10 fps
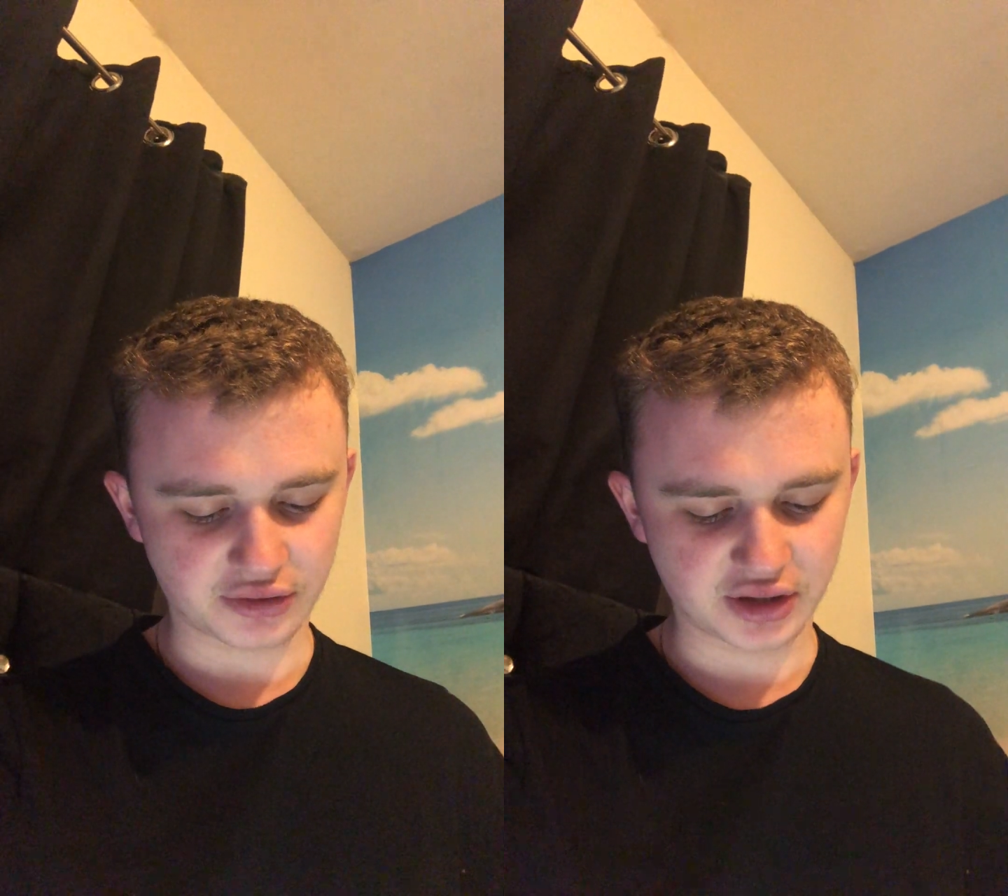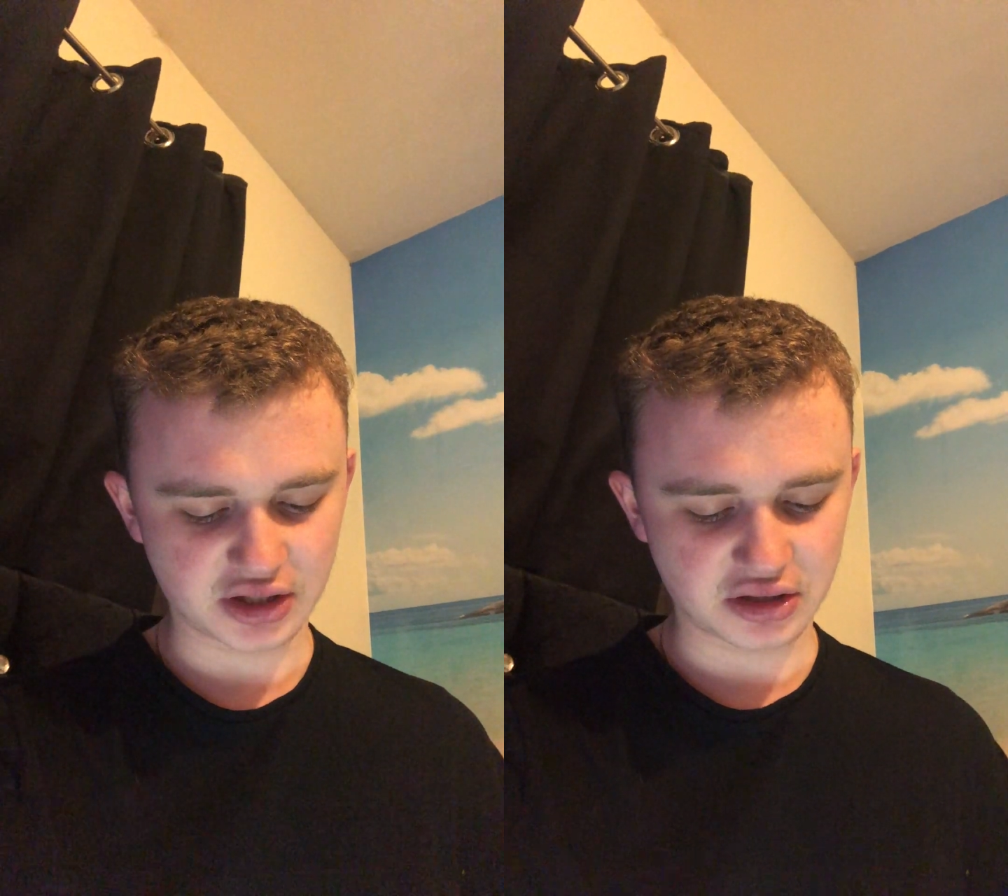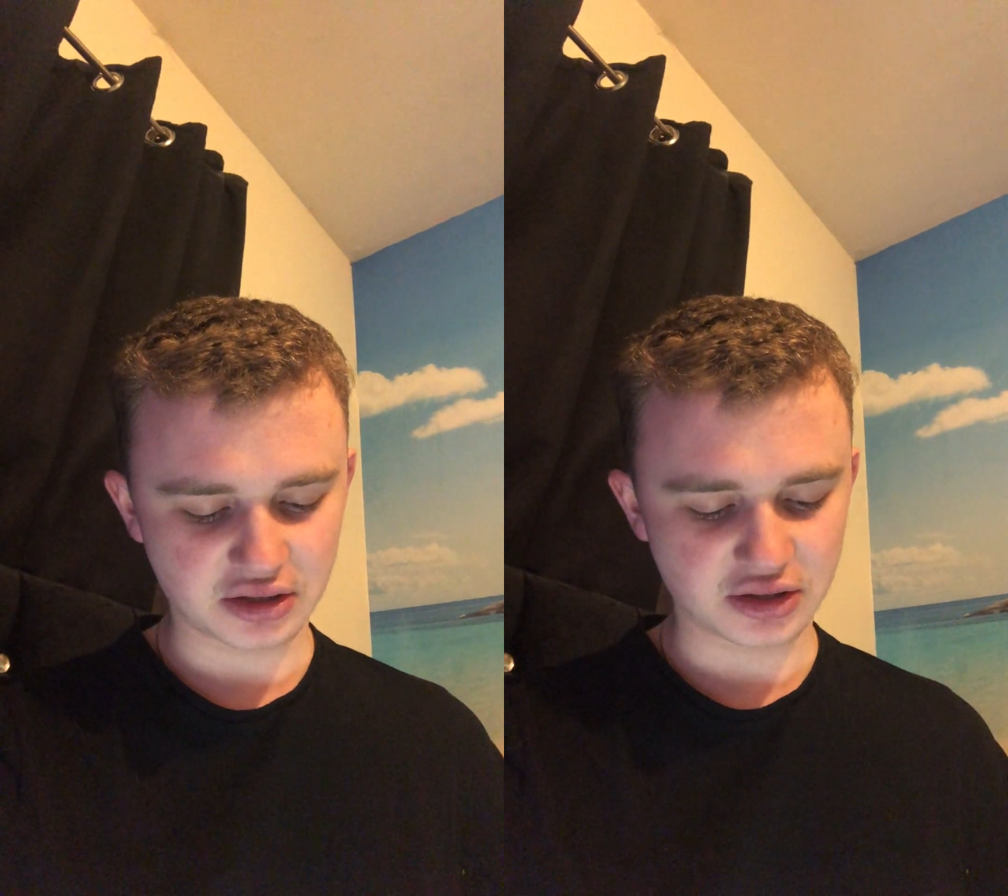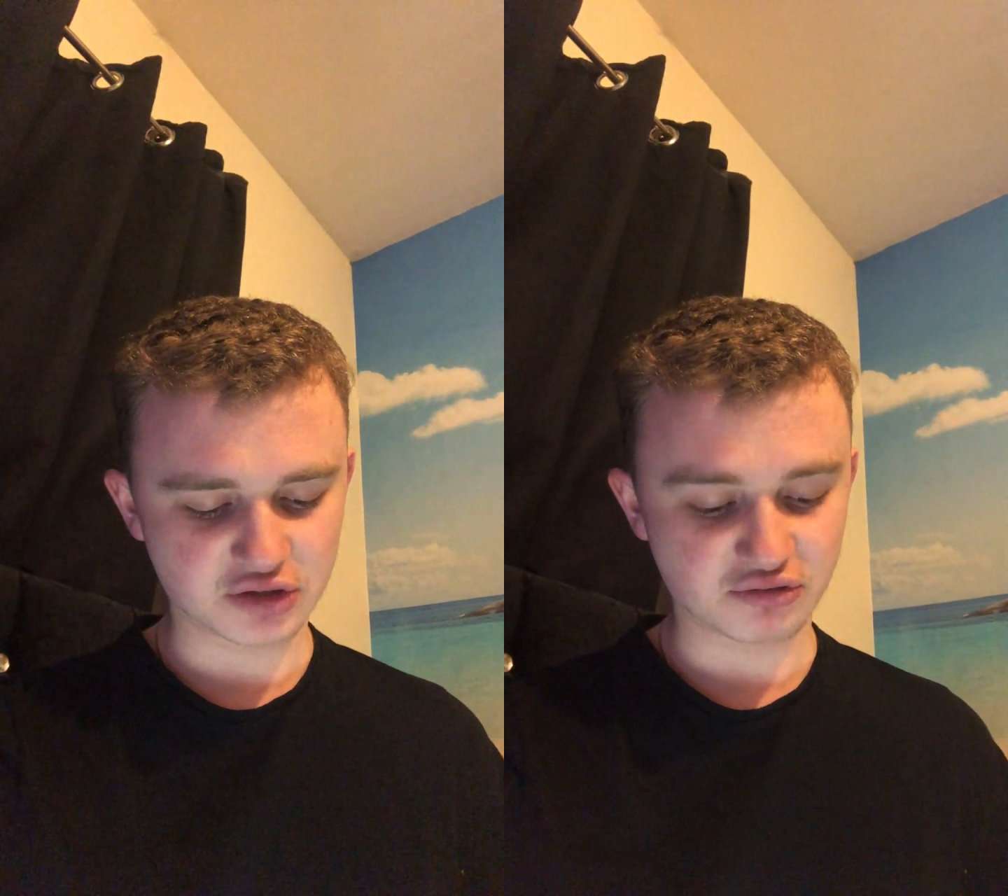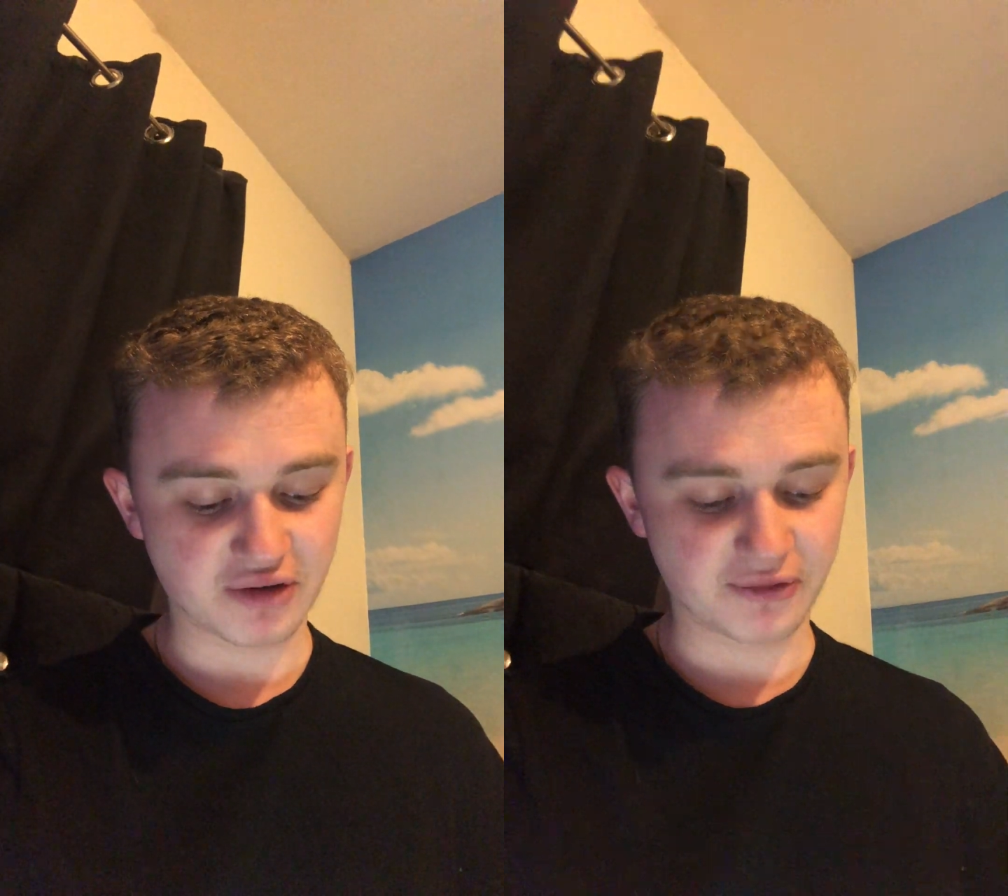I think he, he's
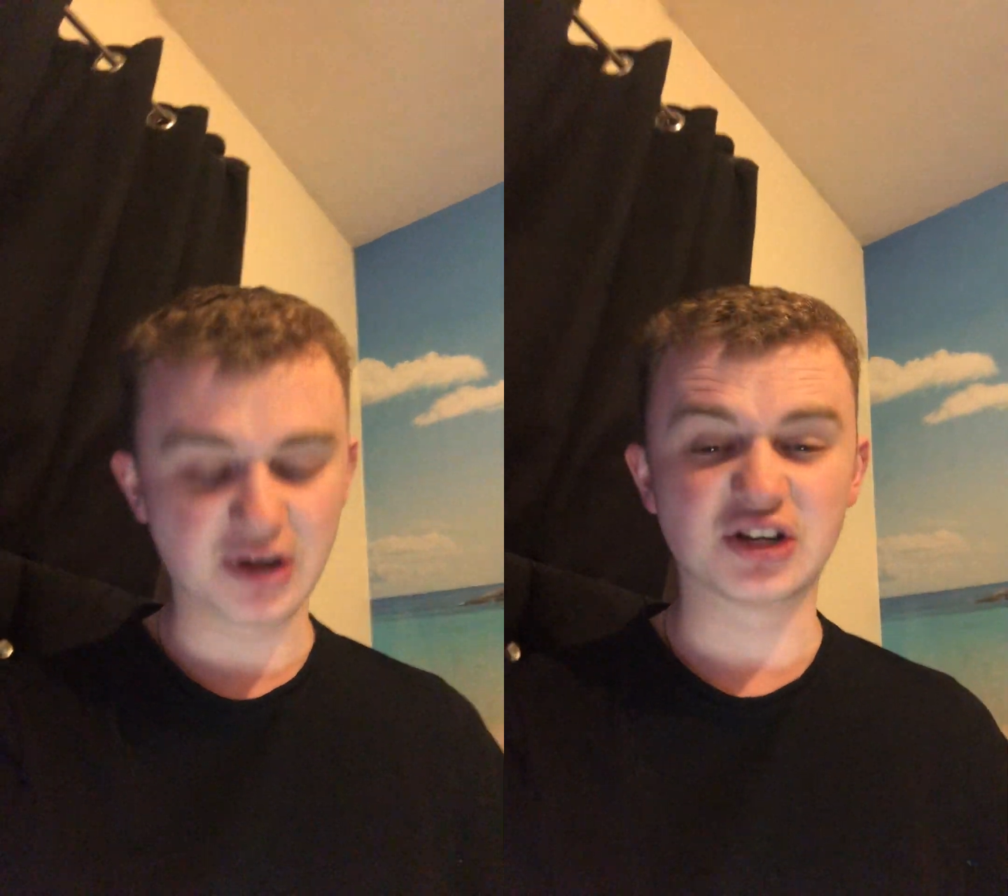refereed